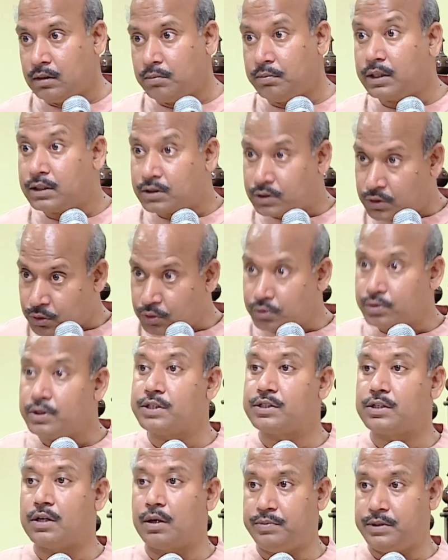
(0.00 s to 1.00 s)
but through the
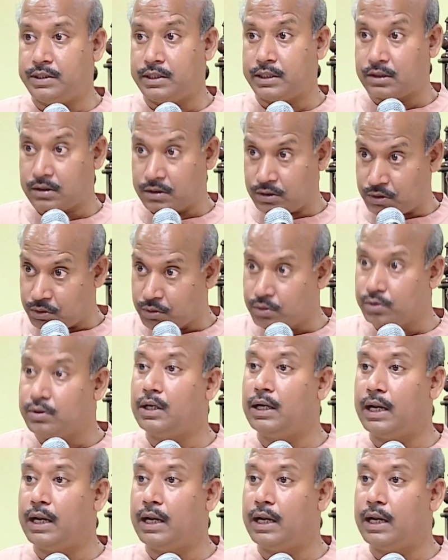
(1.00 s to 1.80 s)
subject, through the